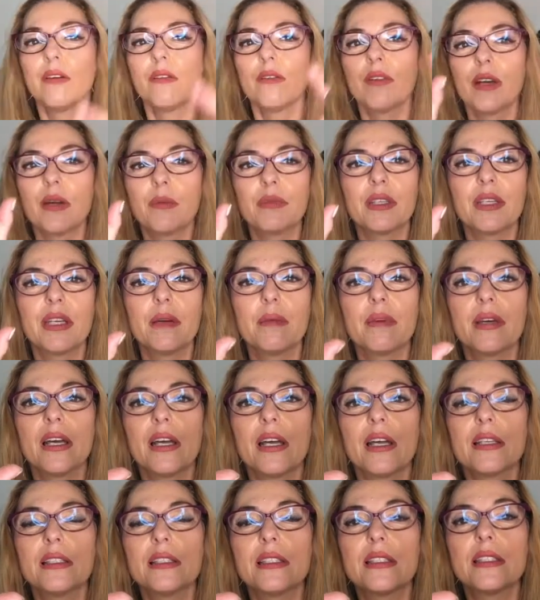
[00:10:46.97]
We're up to
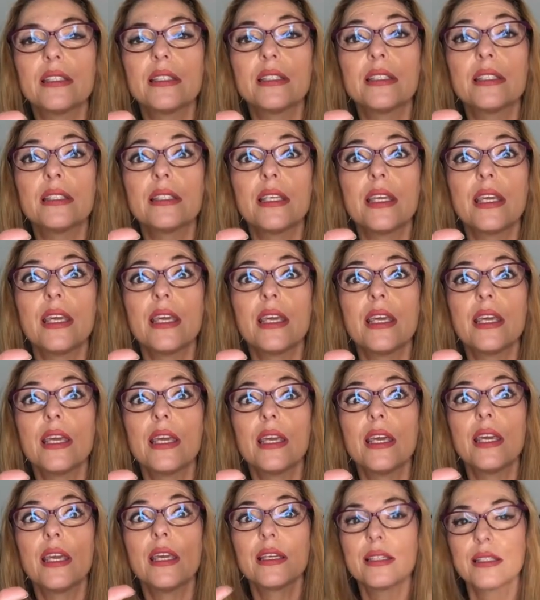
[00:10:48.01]
number
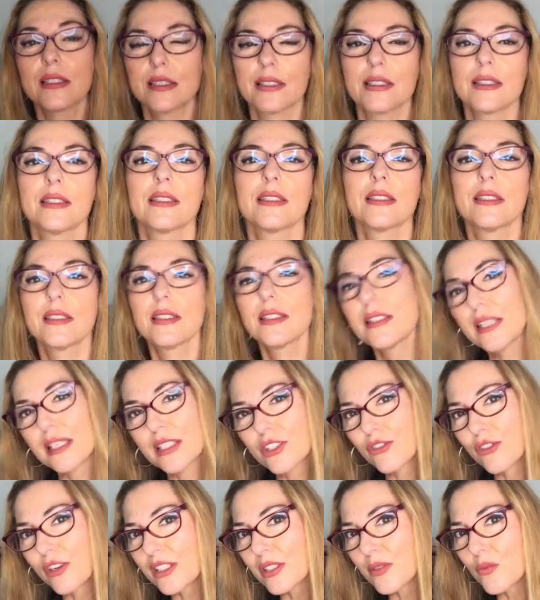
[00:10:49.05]
six. The
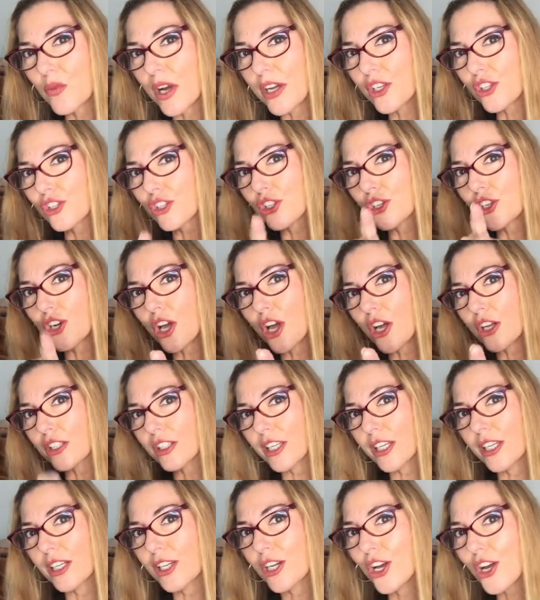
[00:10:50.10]
sixth reason why you should not
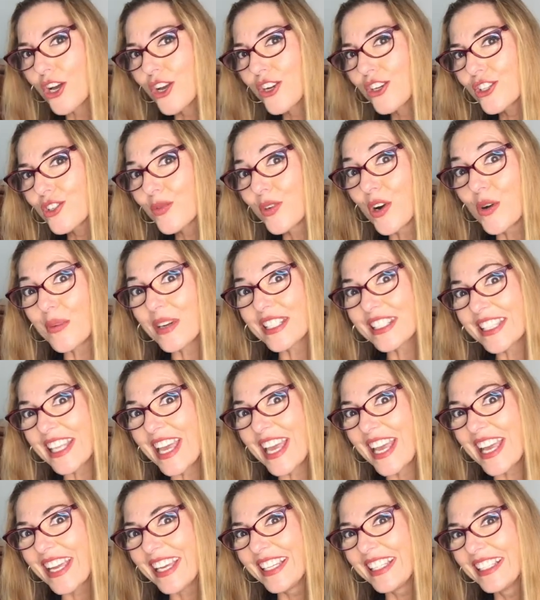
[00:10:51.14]
get a coach. We're almost there.